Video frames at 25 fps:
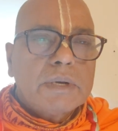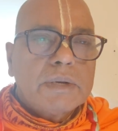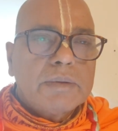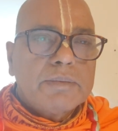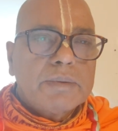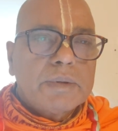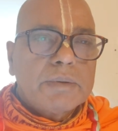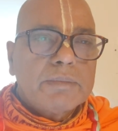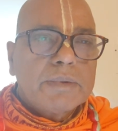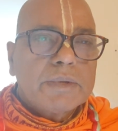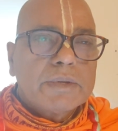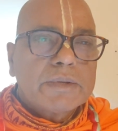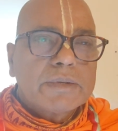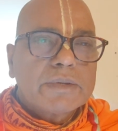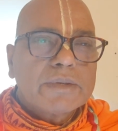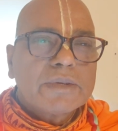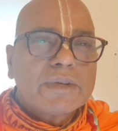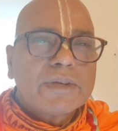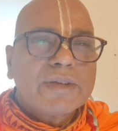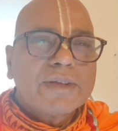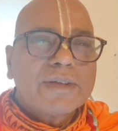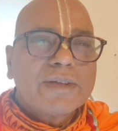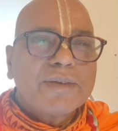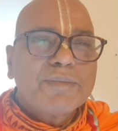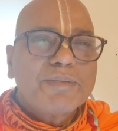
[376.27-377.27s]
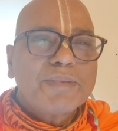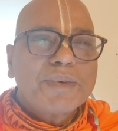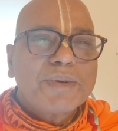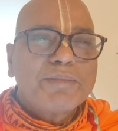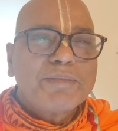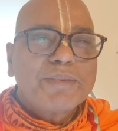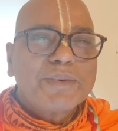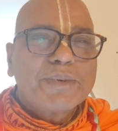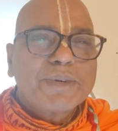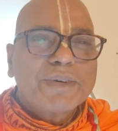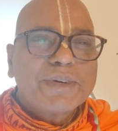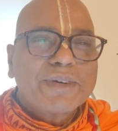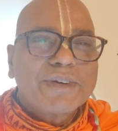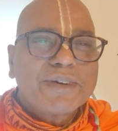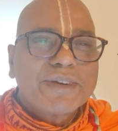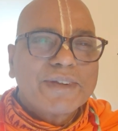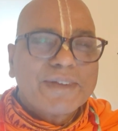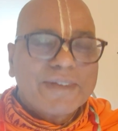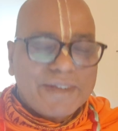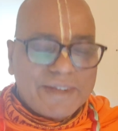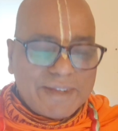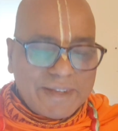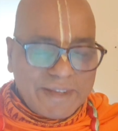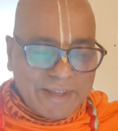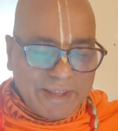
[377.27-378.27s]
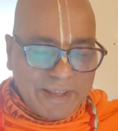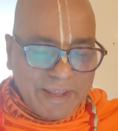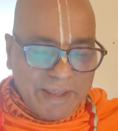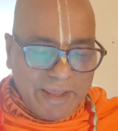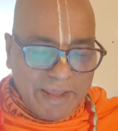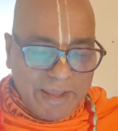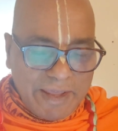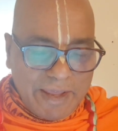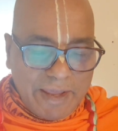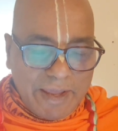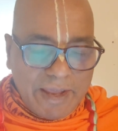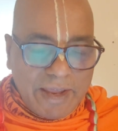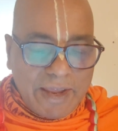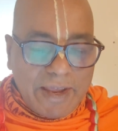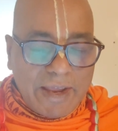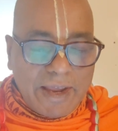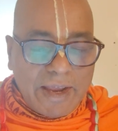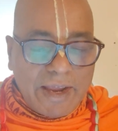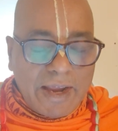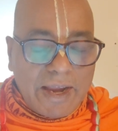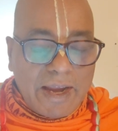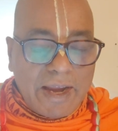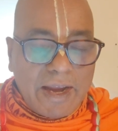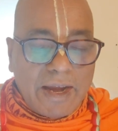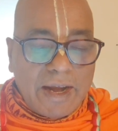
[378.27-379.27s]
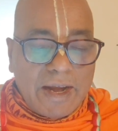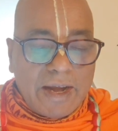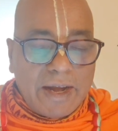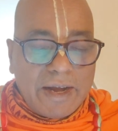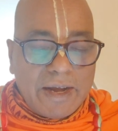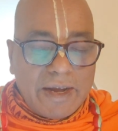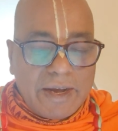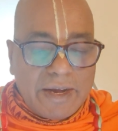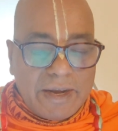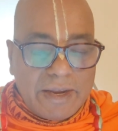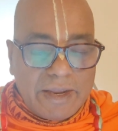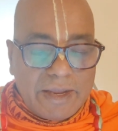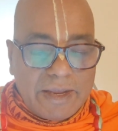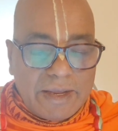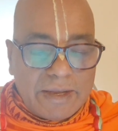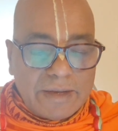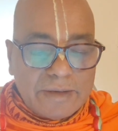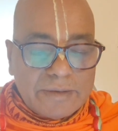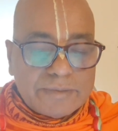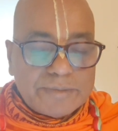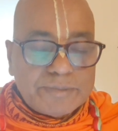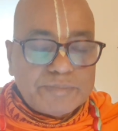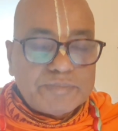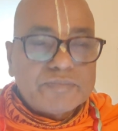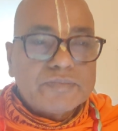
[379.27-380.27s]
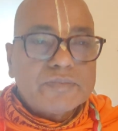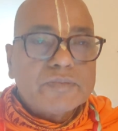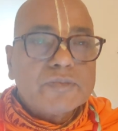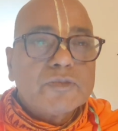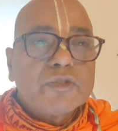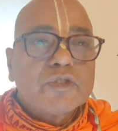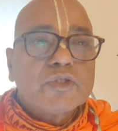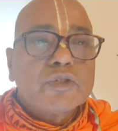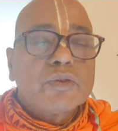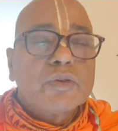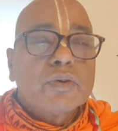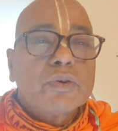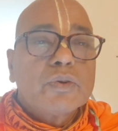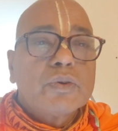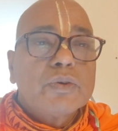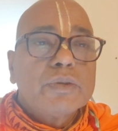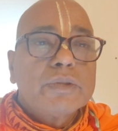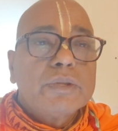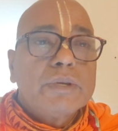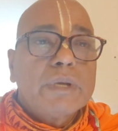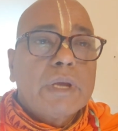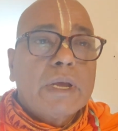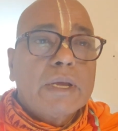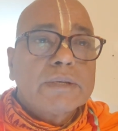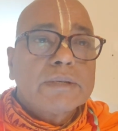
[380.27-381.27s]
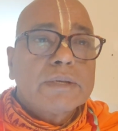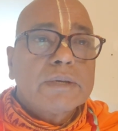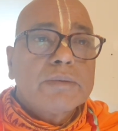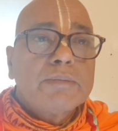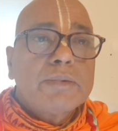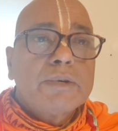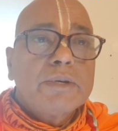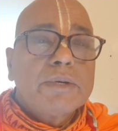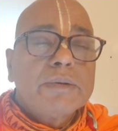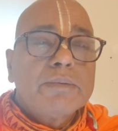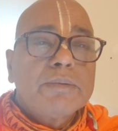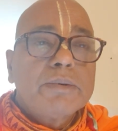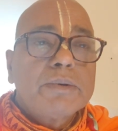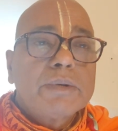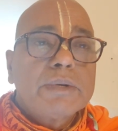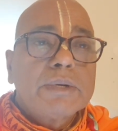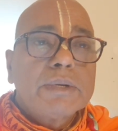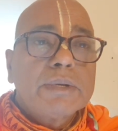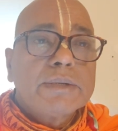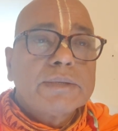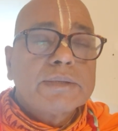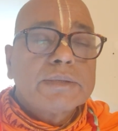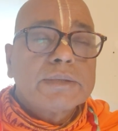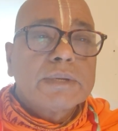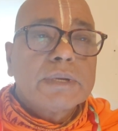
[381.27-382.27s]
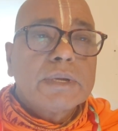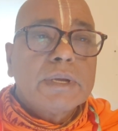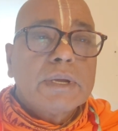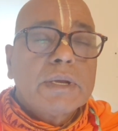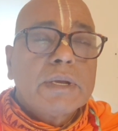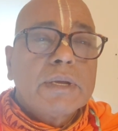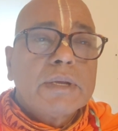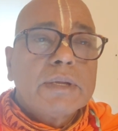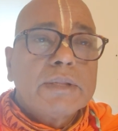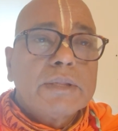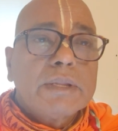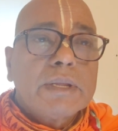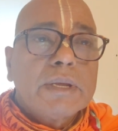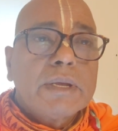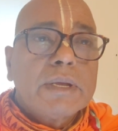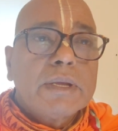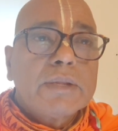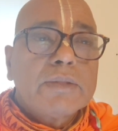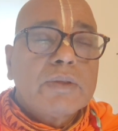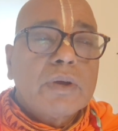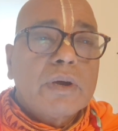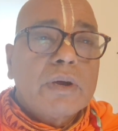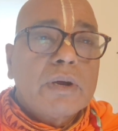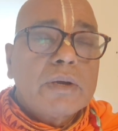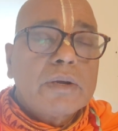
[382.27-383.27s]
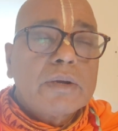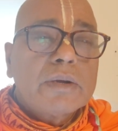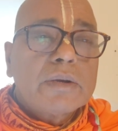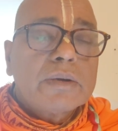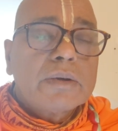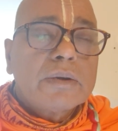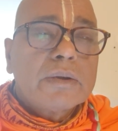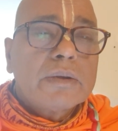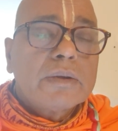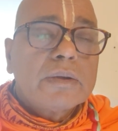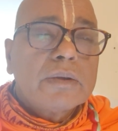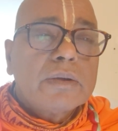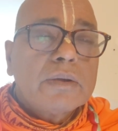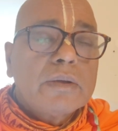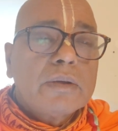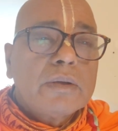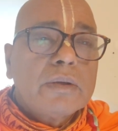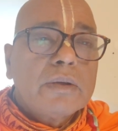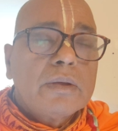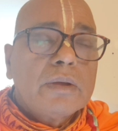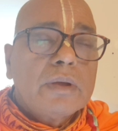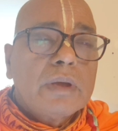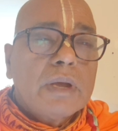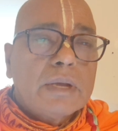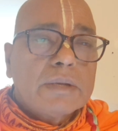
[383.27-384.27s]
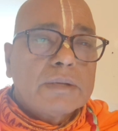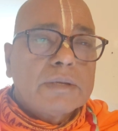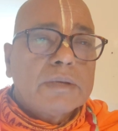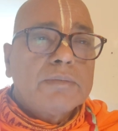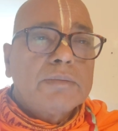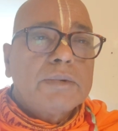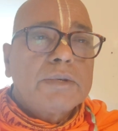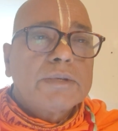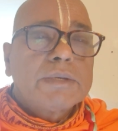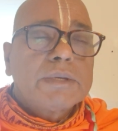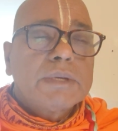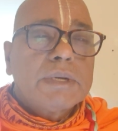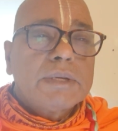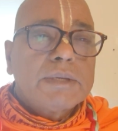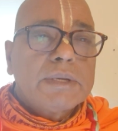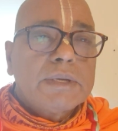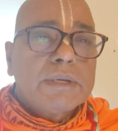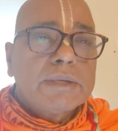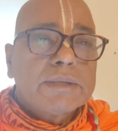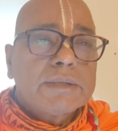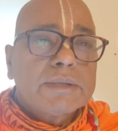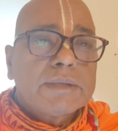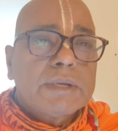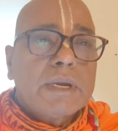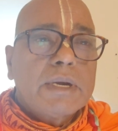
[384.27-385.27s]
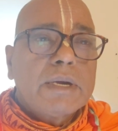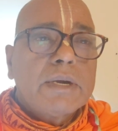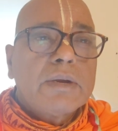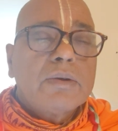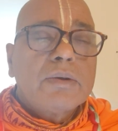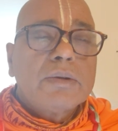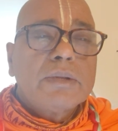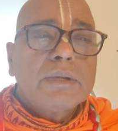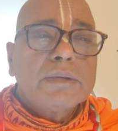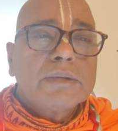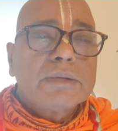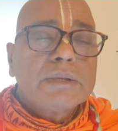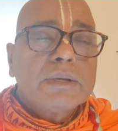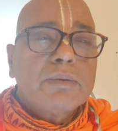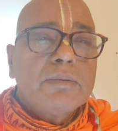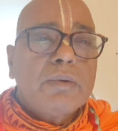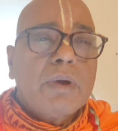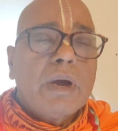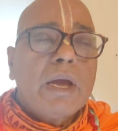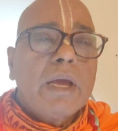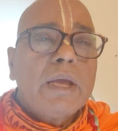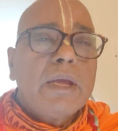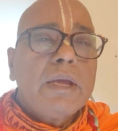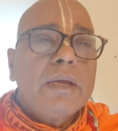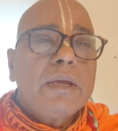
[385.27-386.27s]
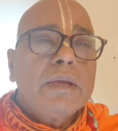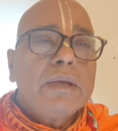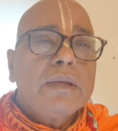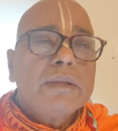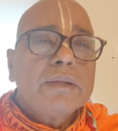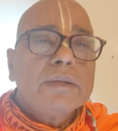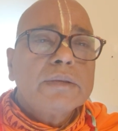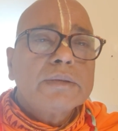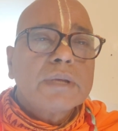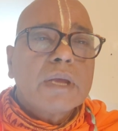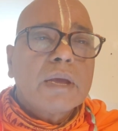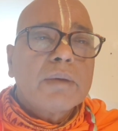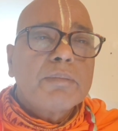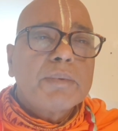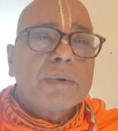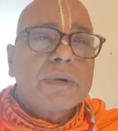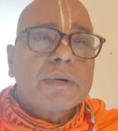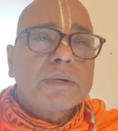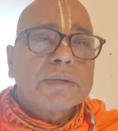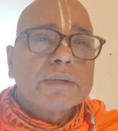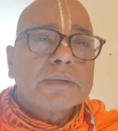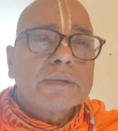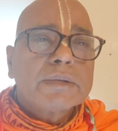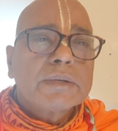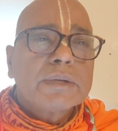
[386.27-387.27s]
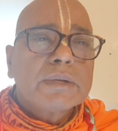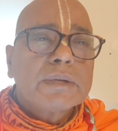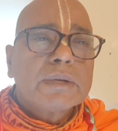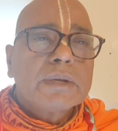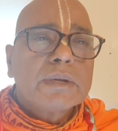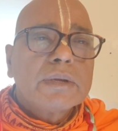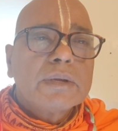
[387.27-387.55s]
Very famous purport. And so, the assembled devotees, they thought, assembled sages and all this, why this happens?